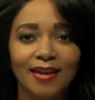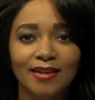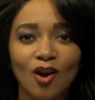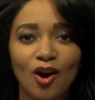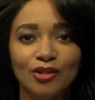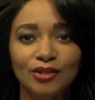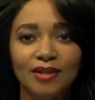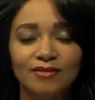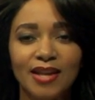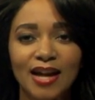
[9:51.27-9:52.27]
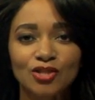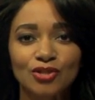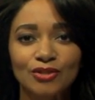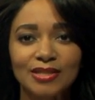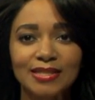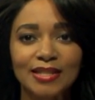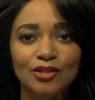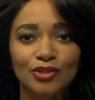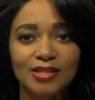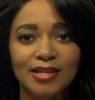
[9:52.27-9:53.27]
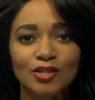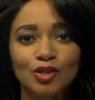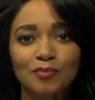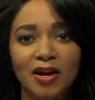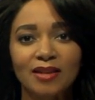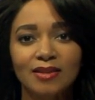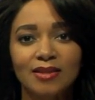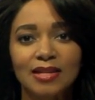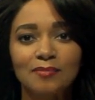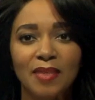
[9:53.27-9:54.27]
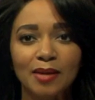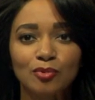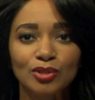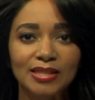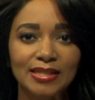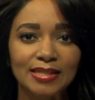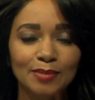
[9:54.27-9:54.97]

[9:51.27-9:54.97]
In honor of National Senior Center Month, the Mabel D.